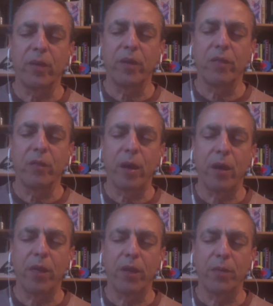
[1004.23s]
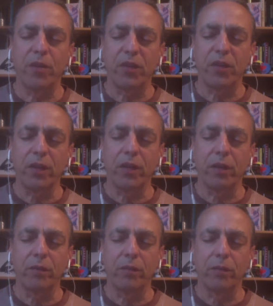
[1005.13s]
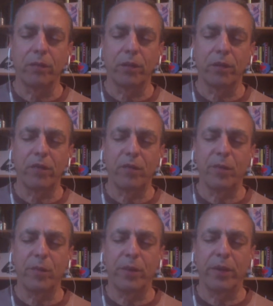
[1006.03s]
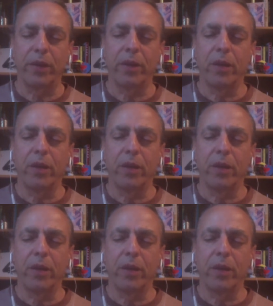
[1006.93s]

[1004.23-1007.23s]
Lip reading: of your mouth up, just a little, doesn't have to be big,